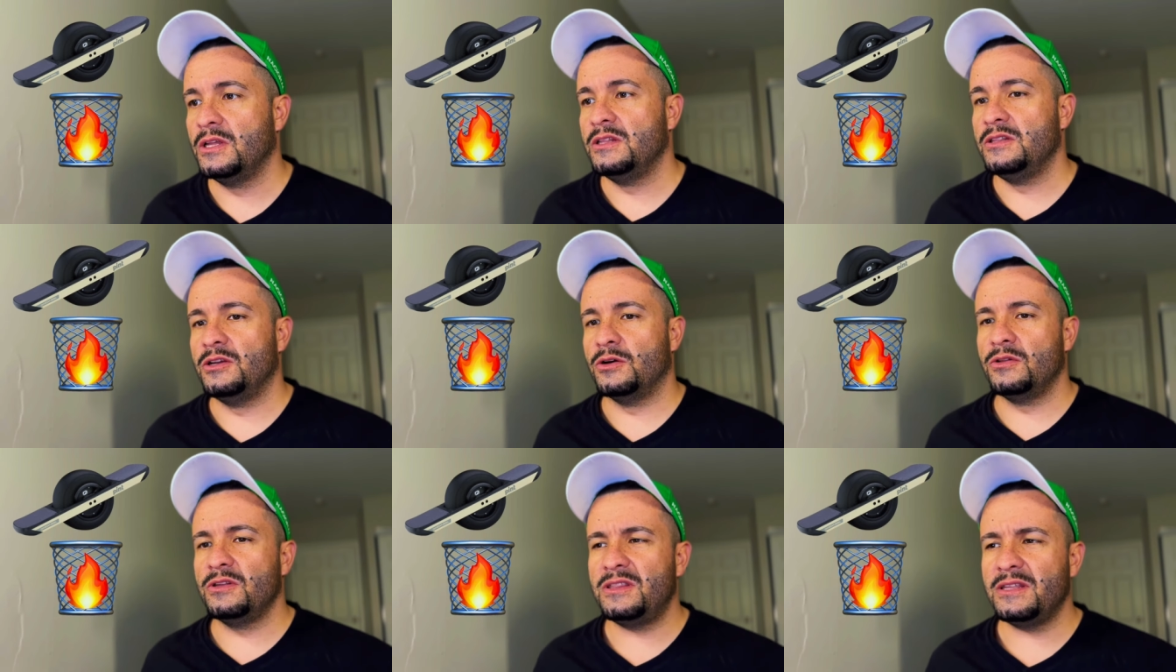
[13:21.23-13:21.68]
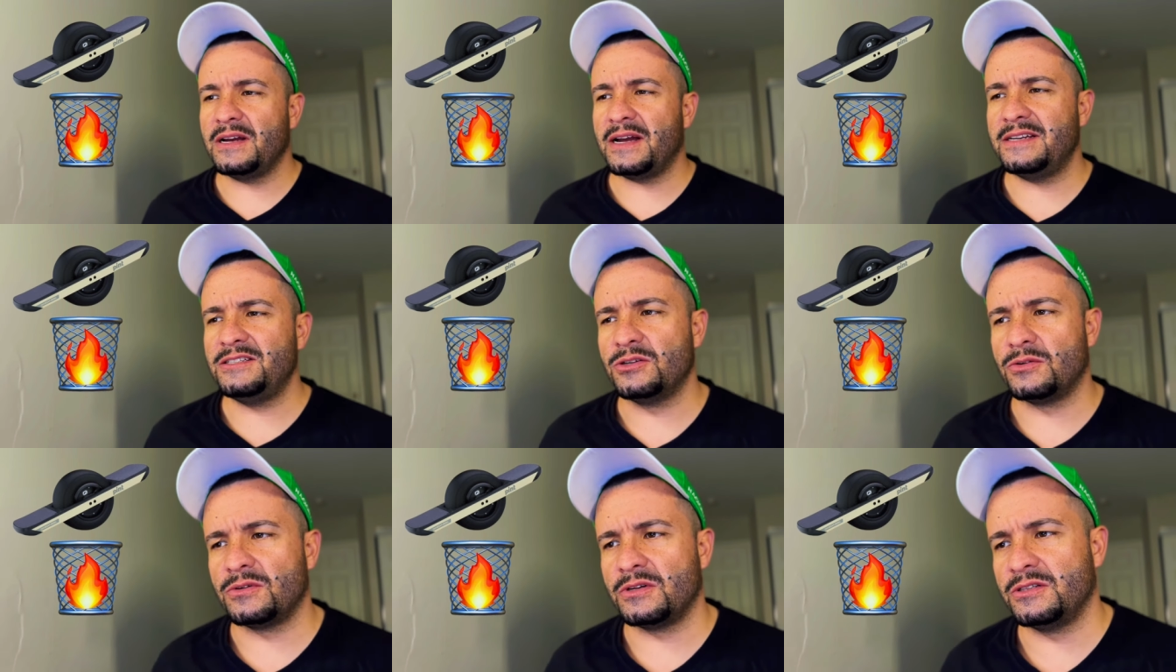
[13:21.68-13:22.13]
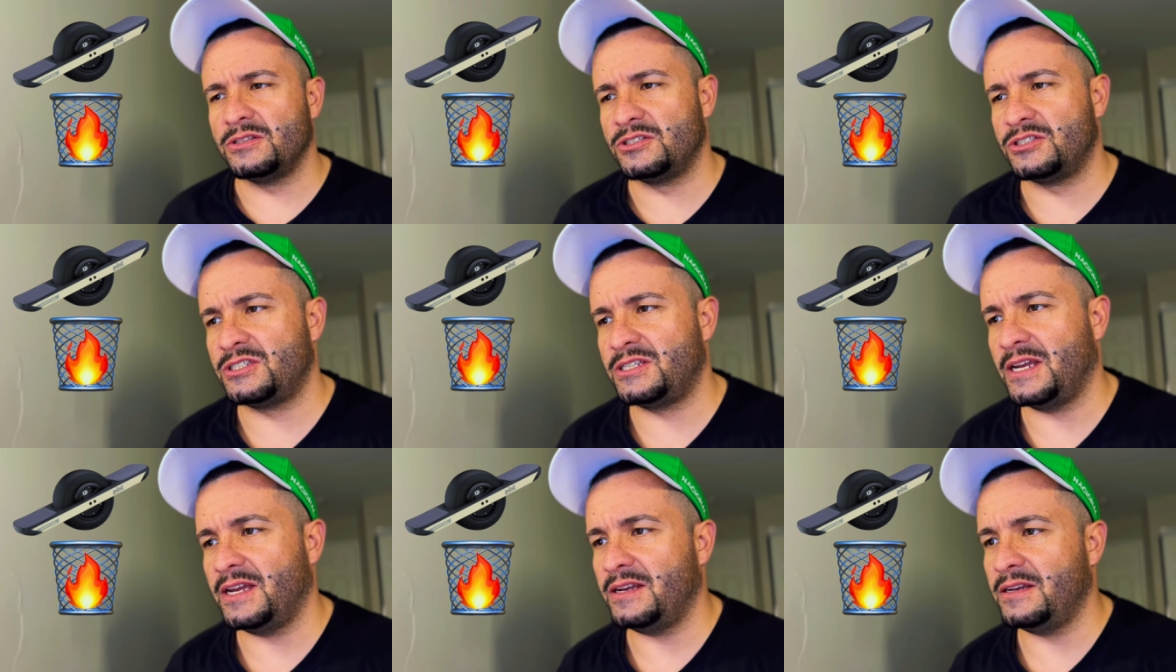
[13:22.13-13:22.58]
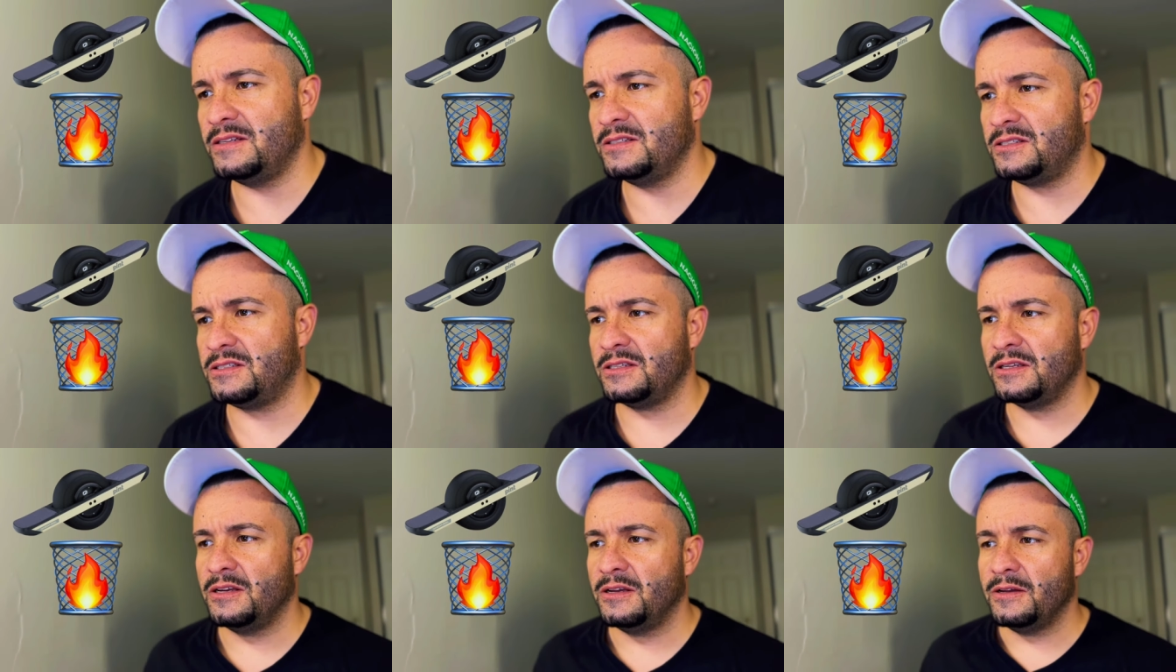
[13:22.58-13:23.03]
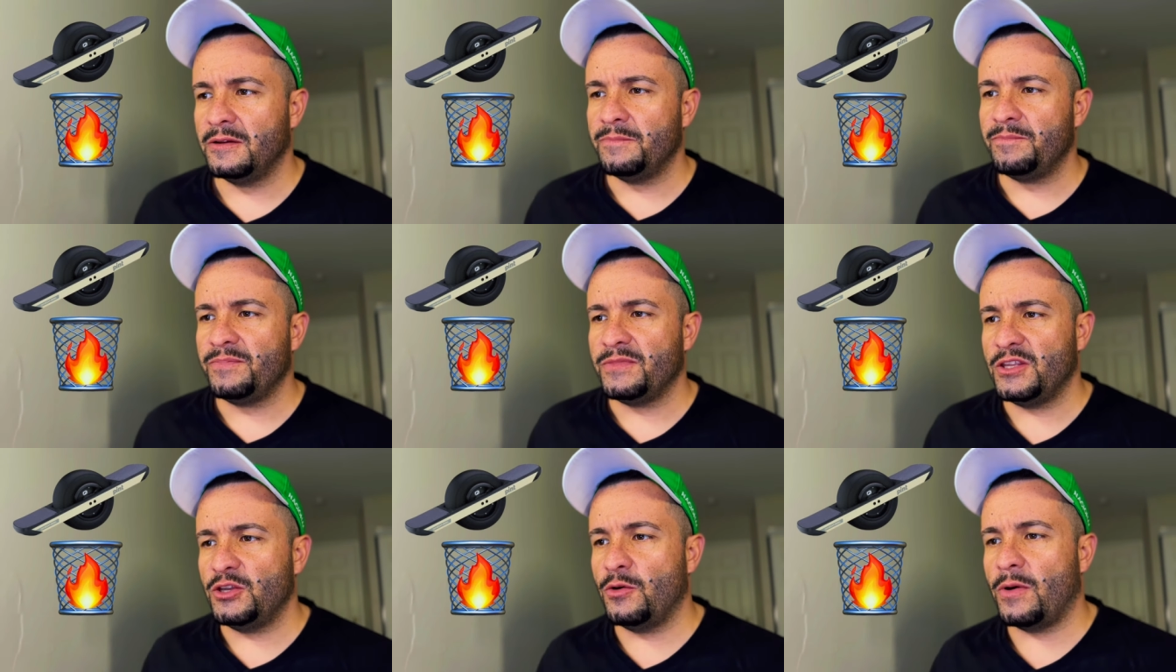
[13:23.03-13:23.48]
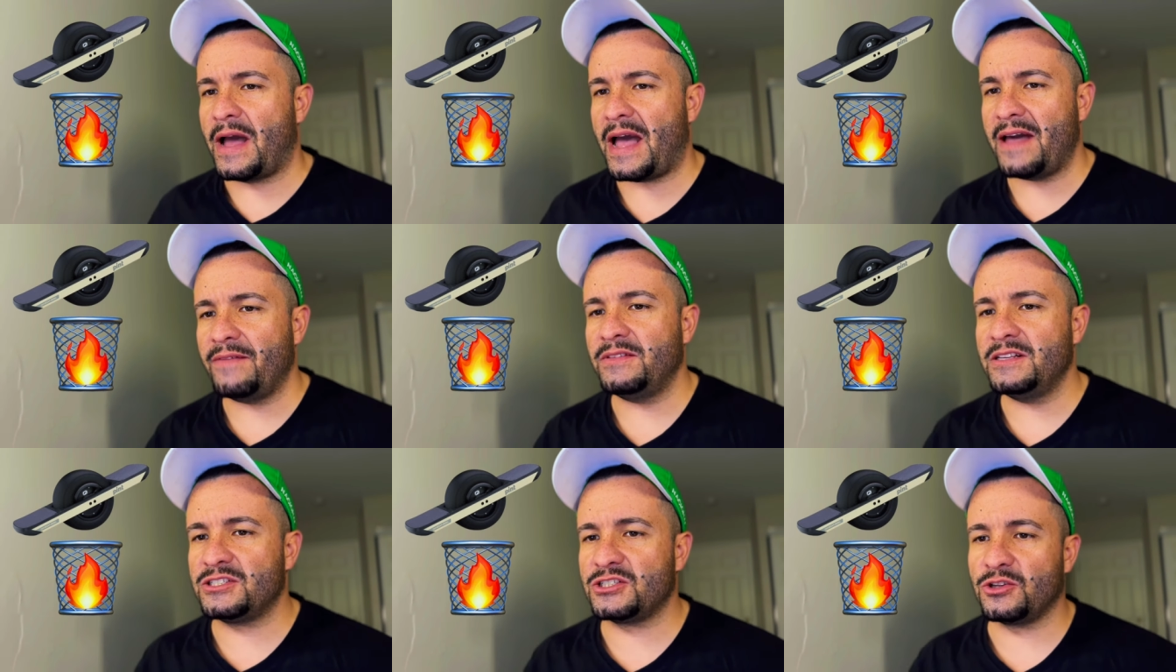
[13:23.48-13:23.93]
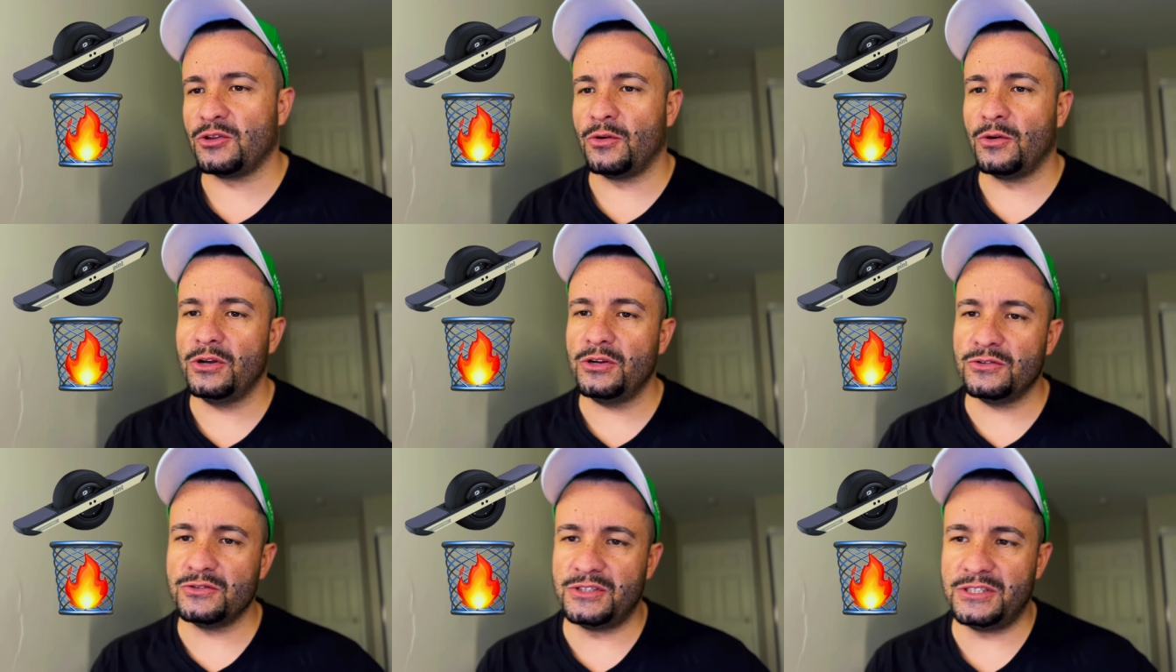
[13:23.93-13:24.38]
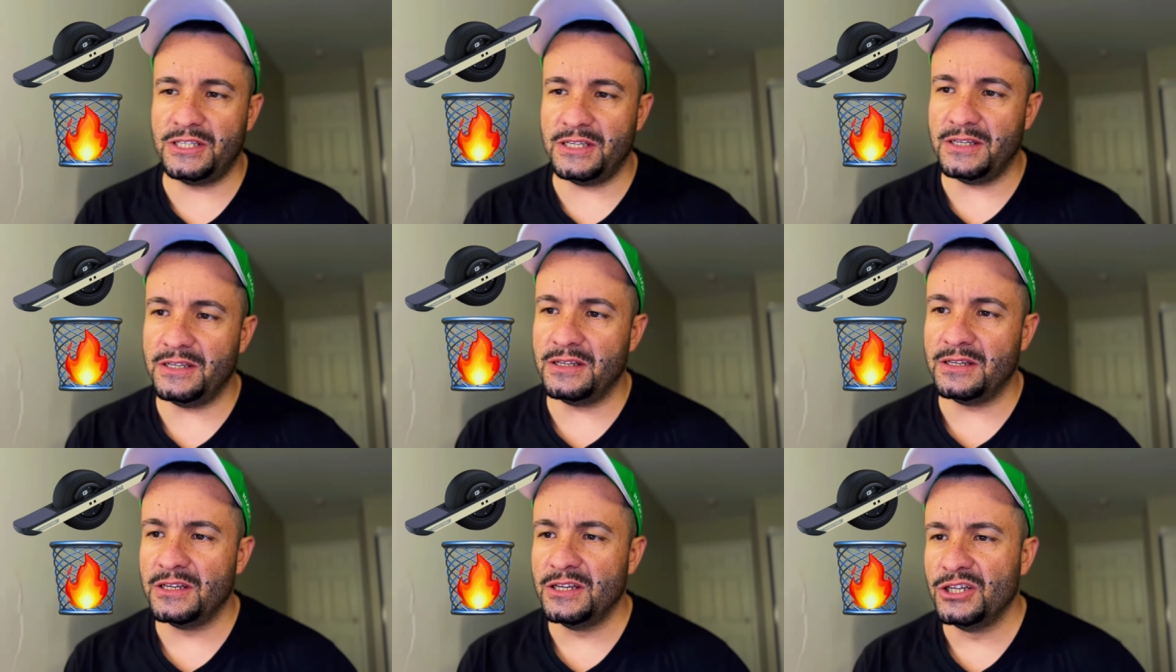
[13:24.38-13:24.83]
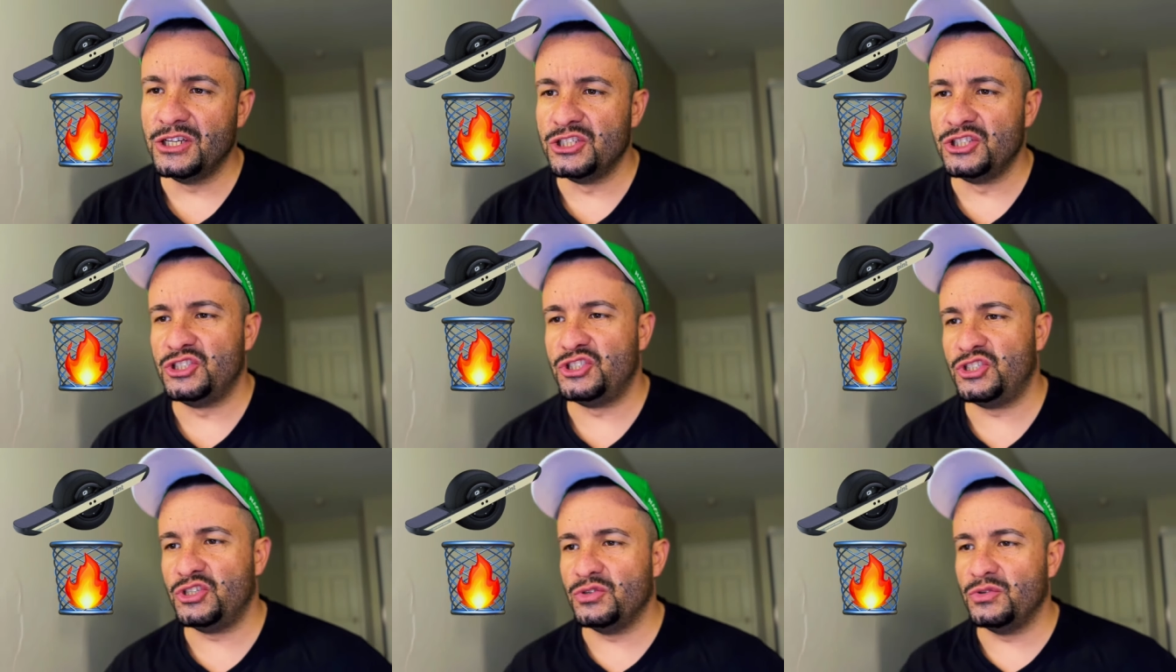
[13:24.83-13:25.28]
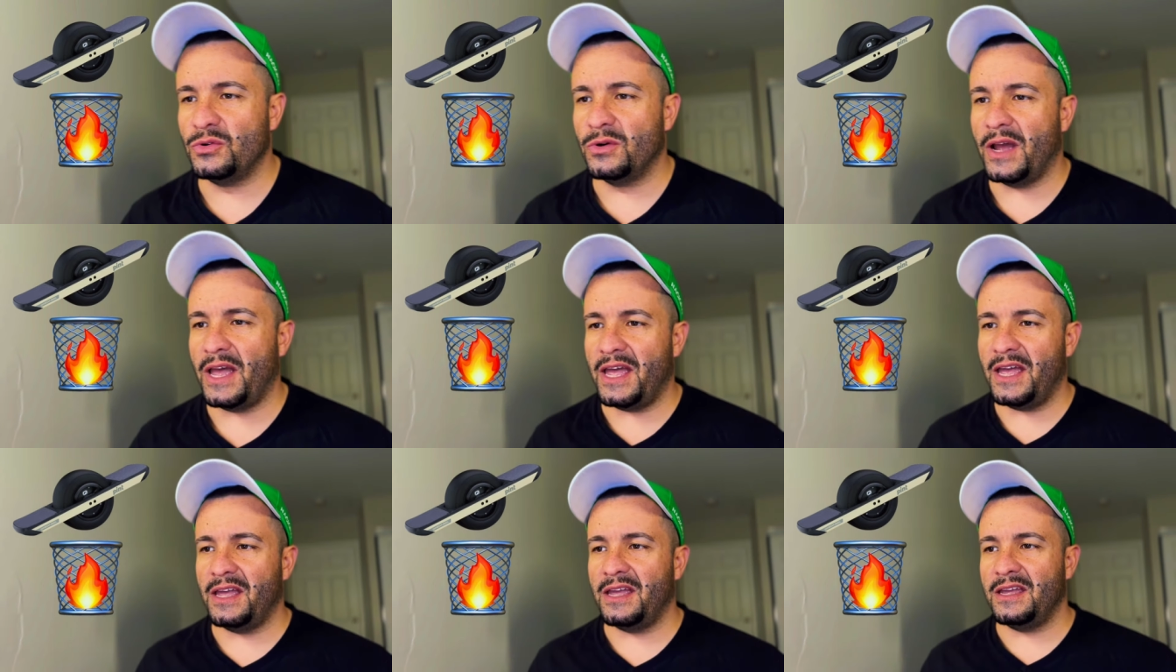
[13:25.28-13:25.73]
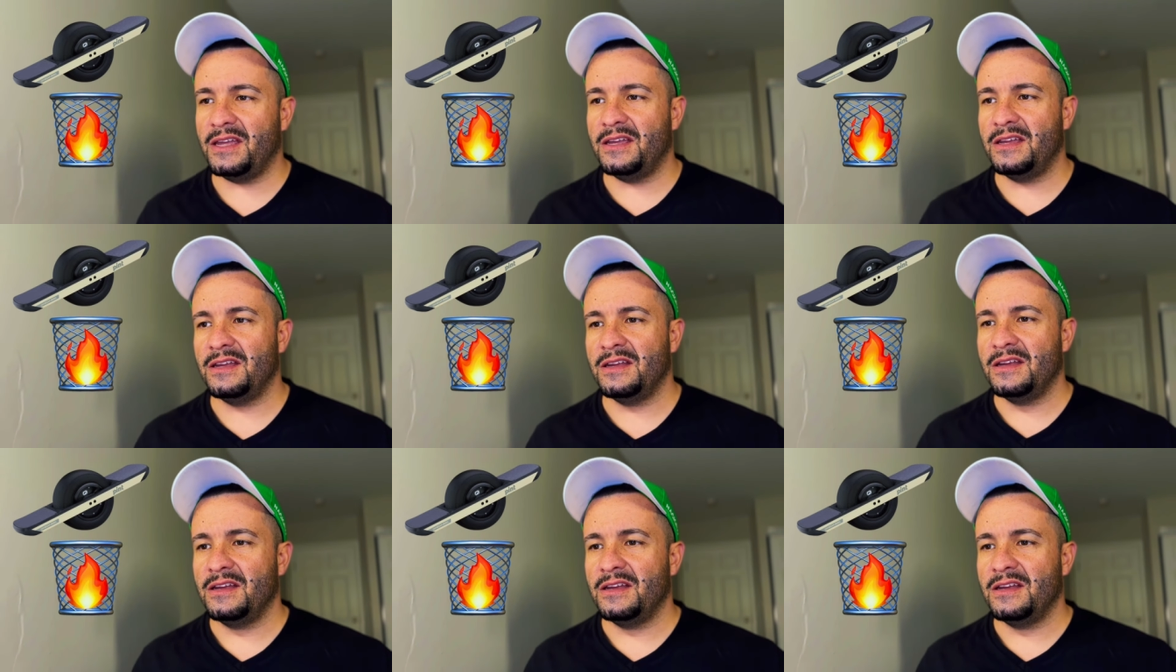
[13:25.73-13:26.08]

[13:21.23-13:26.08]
The only thing I don't understand is you have this loyalty to a